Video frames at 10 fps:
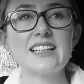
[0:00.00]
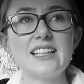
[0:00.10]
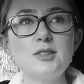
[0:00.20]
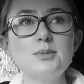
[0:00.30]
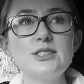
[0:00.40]

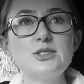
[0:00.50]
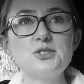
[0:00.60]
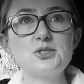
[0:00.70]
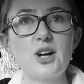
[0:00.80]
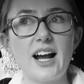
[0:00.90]
keeps
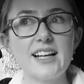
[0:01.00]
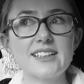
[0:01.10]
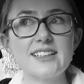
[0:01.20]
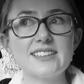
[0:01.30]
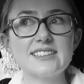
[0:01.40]

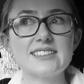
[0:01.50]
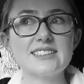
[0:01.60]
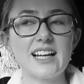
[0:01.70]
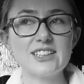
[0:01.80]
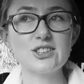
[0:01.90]
striking
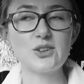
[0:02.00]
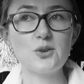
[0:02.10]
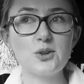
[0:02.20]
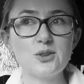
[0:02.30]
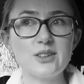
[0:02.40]
such a
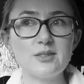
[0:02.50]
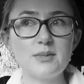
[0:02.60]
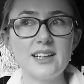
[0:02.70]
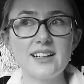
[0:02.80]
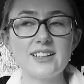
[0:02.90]
chord with
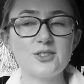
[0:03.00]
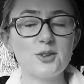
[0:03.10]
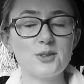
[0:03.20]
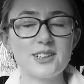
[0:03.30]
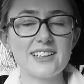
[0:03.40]
me, and I
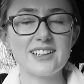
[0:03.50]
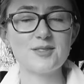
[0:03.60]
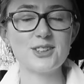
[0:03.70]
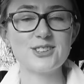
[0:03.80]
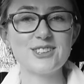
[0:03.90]
don't want to get
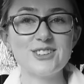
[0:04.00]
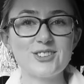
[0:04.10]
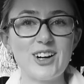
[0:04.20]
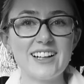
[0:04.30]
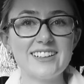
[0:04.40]
emotional
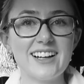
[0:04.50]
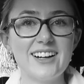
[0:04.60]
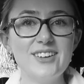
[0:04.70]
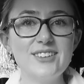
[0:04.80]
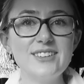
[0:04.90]
right
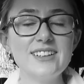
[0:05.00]
now,